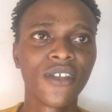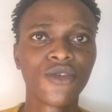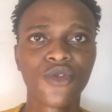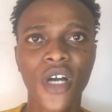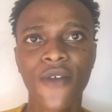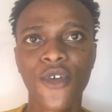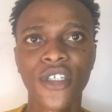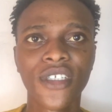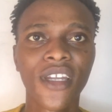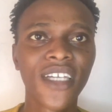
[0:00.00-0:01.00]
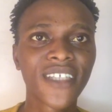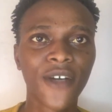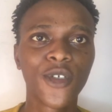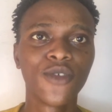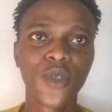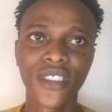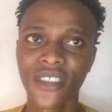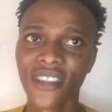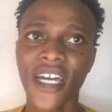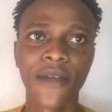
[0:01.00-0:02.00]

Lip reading: to avoid. Let's avoid wasting time.